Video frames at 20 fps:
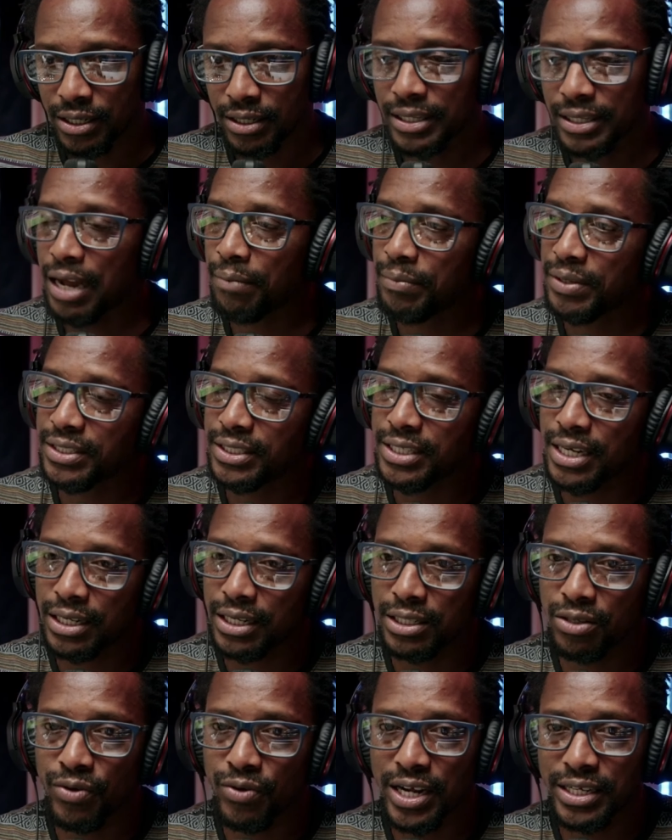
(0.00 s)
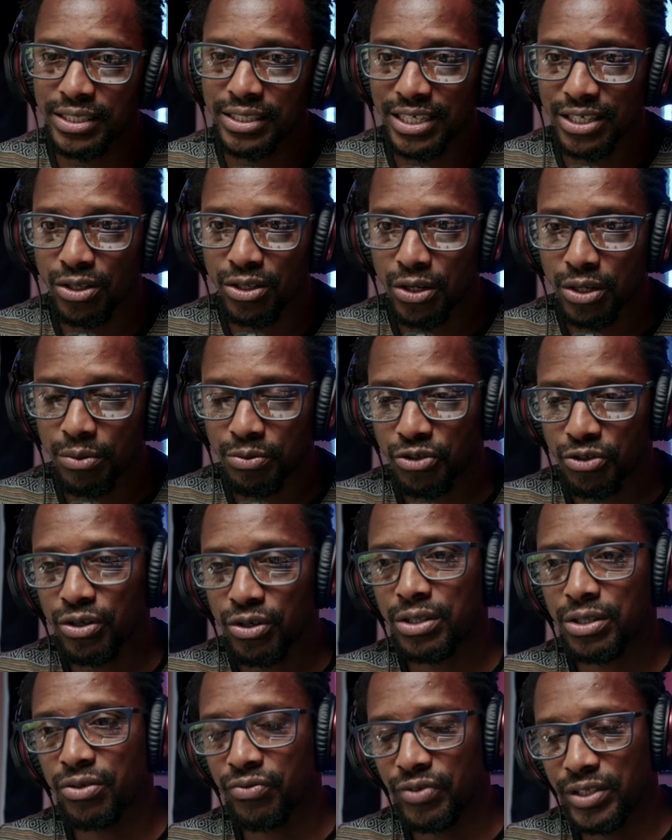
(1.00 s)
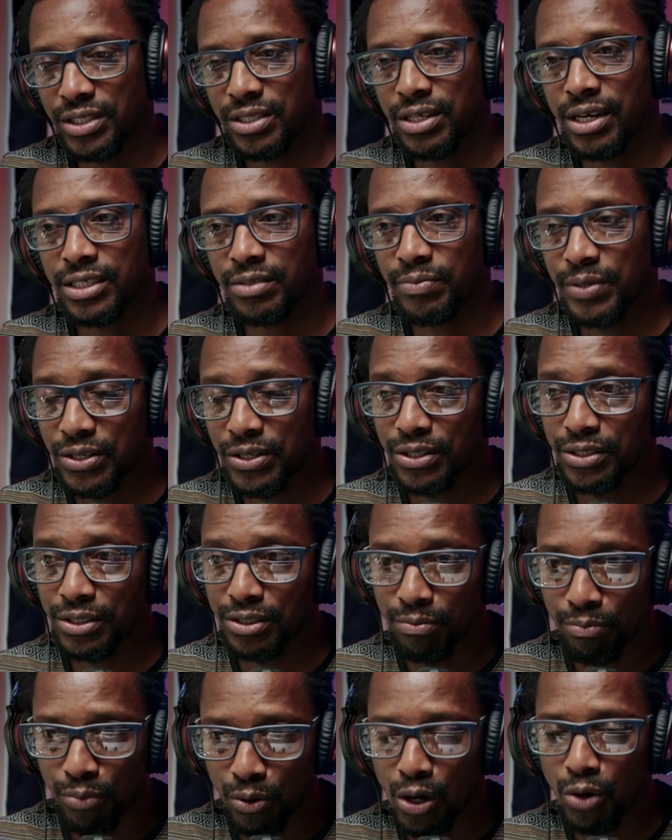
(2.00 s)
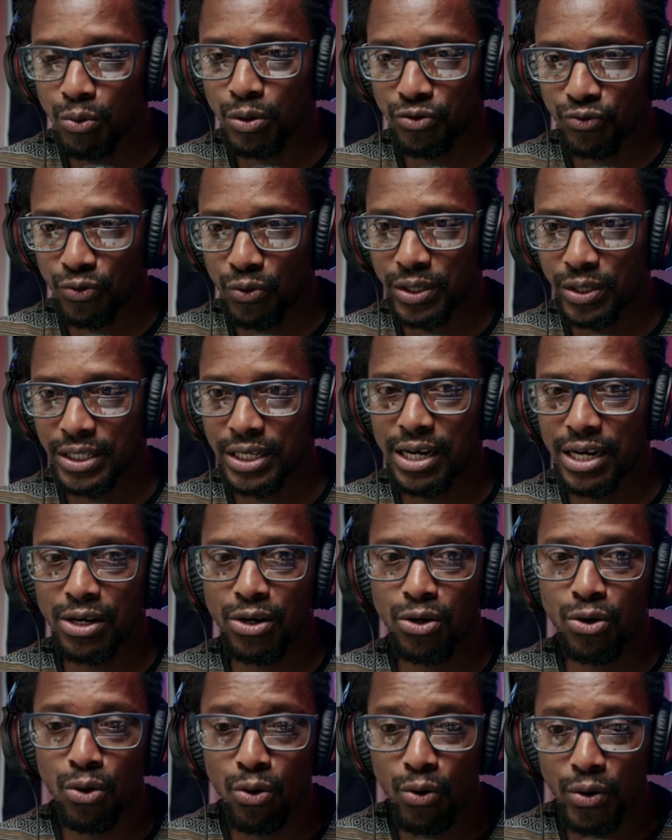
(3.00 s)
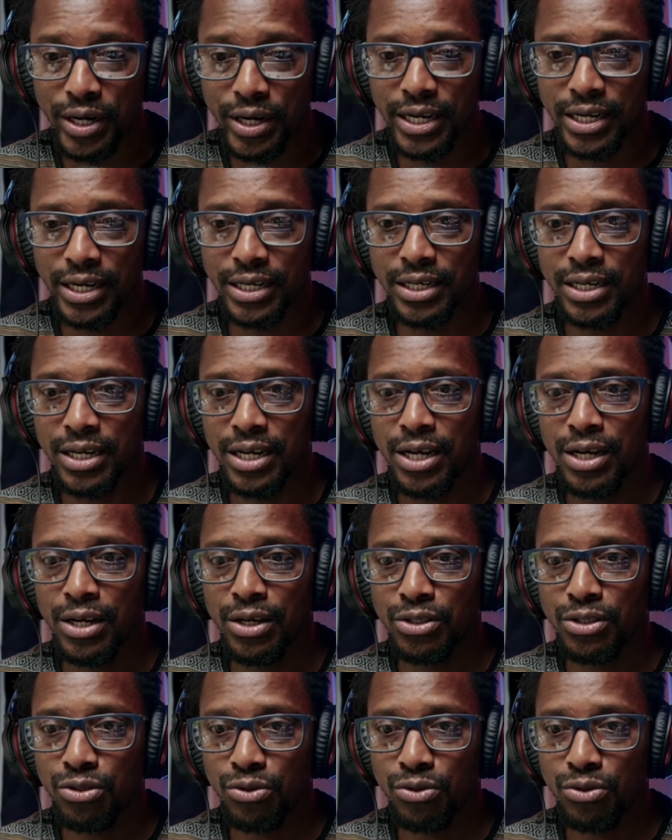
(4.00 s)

that means Declan Rice did not obstruct the restart because the ball was rolling according to the